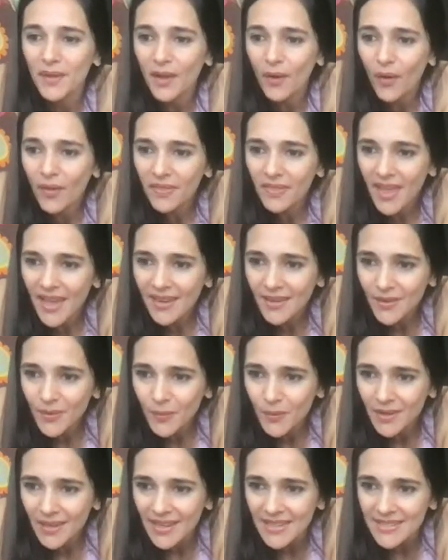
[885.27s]
Okay, on
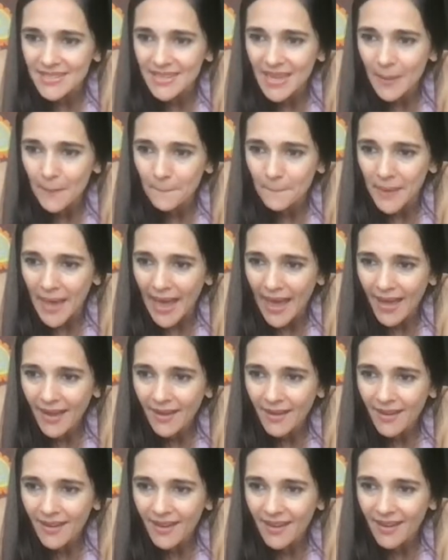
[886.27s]
that note, let's get
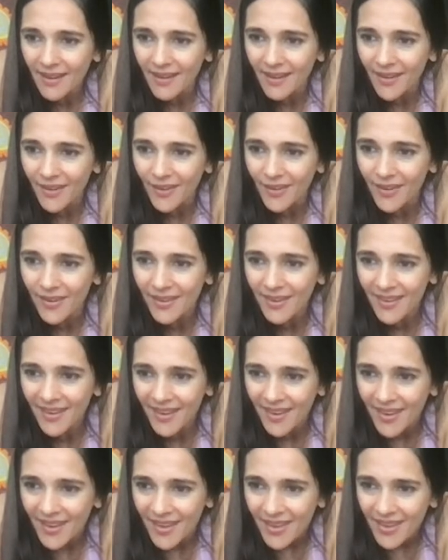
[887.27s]
back.
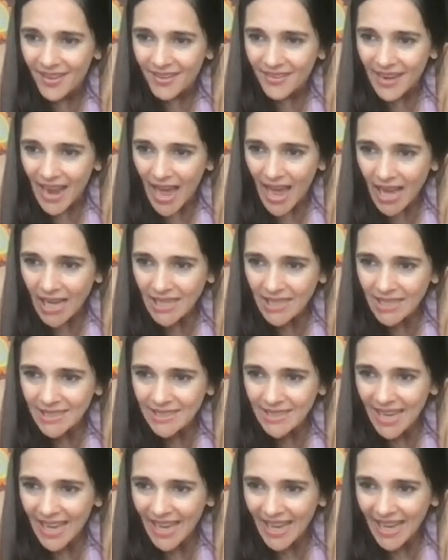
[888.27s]

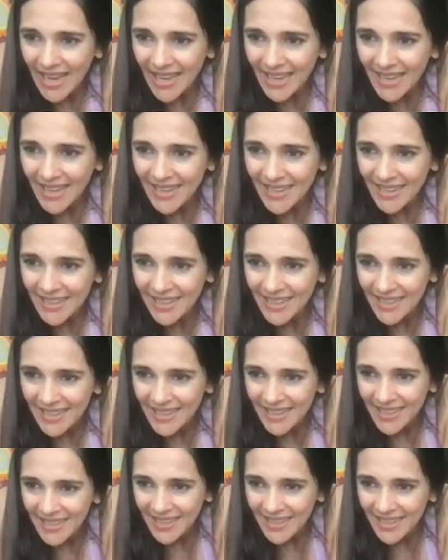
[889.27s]
Rahat, hi.